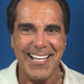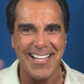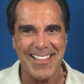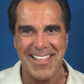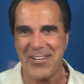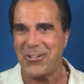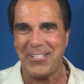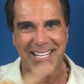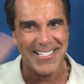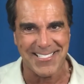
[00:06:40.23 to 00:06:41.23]
And then
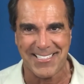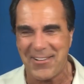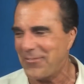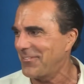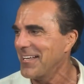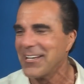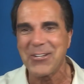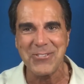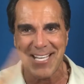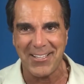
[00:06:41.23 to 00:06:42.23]
all that stuff
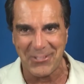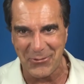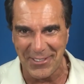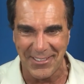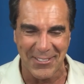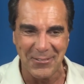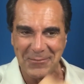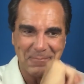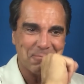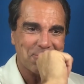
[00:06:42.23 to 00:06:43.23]
goes out the window.
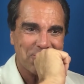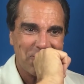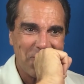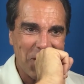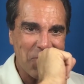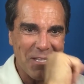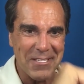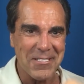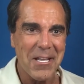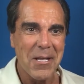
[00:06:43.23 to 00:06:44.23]

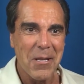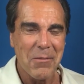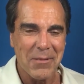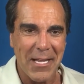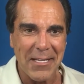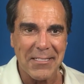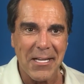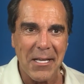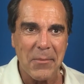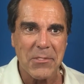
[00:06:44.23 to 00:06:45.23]
Because a lot of
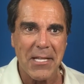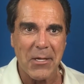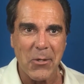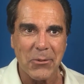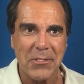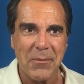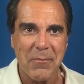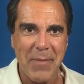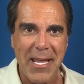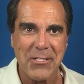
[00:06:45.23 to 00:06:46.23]
times they don't
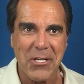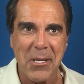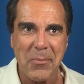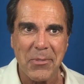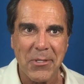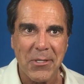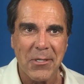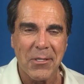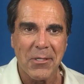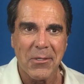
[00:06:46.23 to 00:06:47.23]
match up
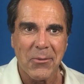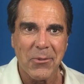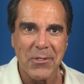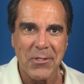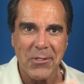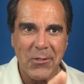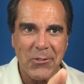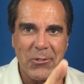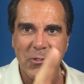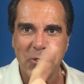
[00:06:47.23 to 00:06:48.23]
with
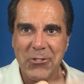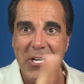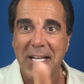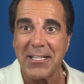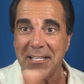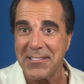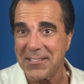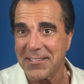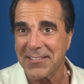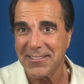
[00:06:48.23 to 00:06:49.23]
your
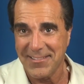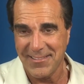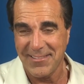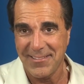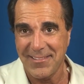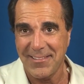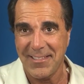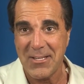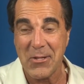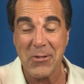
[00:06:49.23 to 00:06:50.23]
checklist.
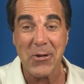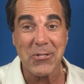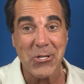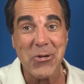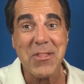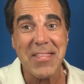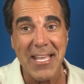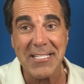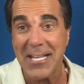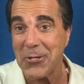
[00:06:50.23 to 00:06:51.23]
There are certain
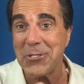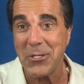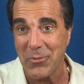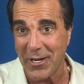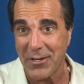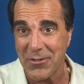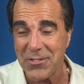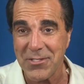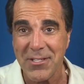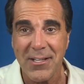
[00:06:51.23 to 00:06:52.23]
things that are deal
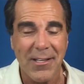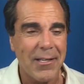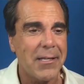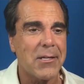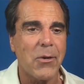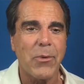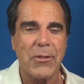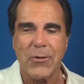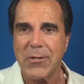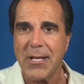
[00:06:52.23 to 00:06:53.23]
breakers,
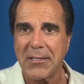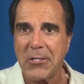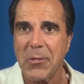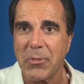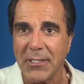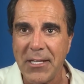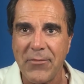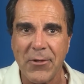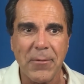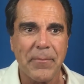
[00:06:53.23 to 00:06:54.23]
whether or not they're a
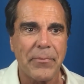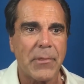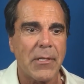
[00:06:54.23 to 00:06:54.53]
believer.